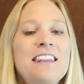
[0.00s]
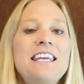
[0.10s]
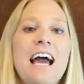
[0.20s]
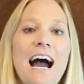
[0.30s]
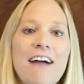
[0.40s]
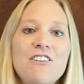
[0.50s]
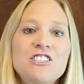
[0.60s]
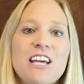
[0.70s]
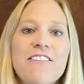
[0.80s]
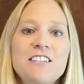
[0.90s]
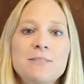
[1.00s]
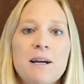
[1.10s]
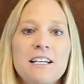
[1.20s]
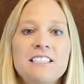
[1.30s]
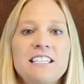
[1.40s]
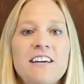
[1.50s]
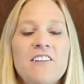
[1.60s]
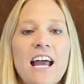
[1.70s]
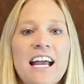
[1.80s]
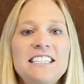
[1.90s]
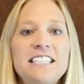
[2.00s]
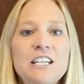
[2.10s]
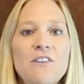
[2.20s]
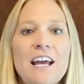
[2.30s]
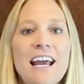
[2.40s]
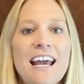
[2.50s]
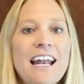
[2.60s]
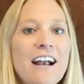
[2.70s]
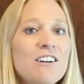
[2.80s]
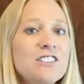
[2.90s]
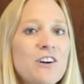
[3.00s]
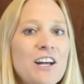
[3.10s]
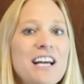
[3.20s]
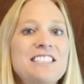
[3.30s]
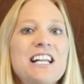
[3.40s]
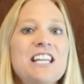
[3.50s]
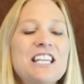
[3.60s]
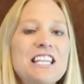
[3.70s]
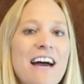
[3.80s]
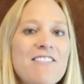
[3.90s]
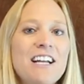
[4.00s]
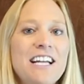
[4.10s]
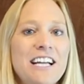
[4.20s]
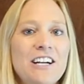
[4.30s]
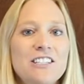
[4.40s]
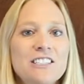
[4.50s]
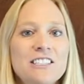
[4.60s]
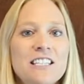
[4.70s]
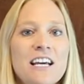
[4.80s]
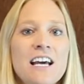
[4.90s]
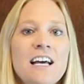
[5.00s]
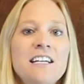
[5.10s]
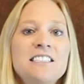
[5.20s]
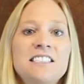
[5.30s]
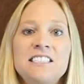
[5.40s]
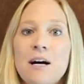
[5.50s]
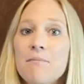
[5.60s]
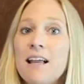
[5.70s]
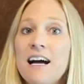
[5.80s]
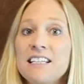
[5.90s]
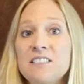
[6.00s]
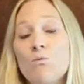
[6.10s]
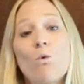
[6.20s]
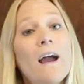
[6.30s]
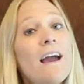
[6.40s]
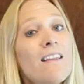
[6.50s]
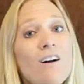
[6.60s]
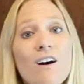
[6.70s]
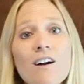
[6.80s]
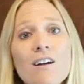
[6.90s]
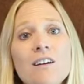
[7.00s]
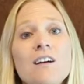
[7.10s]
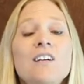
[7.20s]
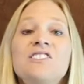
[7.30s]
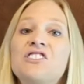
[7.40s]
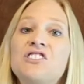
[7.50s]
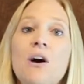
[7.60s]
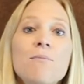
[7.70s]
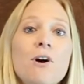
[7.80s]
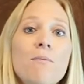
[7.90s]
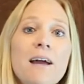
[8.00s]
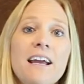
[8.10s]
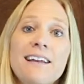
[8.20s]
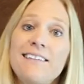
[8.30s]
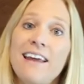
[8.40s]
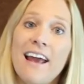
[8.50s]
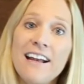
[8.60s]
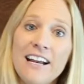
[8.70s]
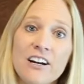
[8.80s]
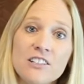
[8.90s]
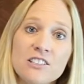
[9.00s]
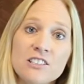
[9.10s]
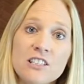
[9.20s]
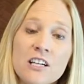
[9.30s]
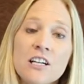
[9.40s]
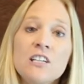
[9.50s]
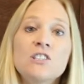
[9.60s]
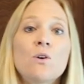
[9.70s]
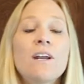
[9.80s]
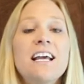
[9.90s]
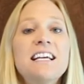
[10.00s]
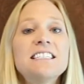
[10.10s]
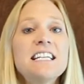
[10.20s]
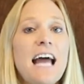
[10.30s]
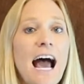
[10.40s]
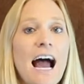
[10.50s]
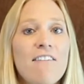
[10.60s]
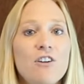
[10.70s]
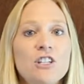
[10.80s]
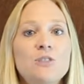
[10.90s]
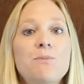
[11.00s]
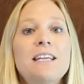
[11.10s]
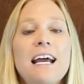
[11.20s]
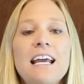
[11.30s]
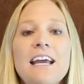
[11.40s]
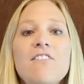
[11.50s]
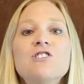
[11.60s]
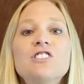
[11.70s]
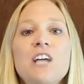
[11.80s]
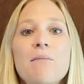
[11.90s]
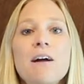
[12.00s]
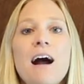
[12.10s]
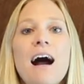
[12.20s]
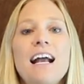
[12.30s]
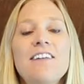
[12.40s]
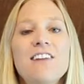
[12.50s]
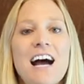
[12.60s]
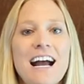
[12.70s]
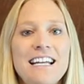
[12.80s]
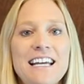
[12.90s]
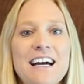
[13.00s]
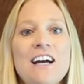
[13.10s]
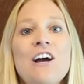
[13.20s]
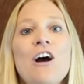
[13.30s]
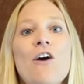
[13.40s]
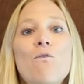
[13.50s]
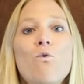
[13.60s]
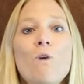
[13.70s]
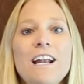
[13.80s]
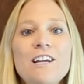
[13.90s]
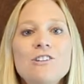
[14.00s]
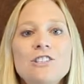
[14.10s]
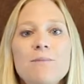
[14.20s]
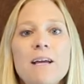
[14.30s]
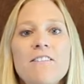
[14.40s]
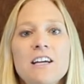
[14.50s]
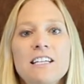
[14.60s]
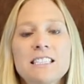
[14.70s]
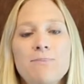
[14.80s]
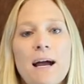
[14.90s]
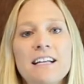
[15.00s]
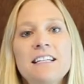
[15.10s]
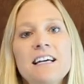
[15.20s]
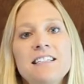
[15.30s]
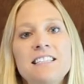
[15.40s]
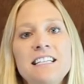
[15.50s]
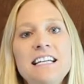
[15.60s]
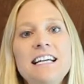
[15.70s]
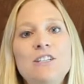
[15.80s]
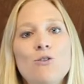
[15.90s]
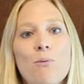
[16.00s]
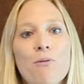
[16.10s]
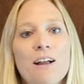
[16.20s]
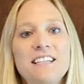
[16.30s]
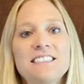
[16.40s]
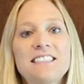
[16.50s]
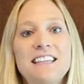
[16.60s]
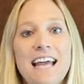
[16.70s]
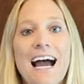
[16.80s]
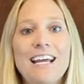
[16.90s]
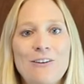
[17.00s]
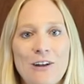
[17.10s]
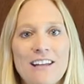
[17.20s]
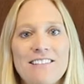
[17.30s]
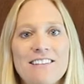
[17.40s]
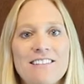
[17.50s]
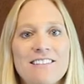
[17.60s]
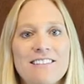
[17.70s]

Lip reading: The average life expectancy of an AC unit in Arizona is 11 years. Some last way longer, some don't make it 10 years. So it is an average, but that can give you some kind of an idea of when you should be able to expect to need to replace that unit.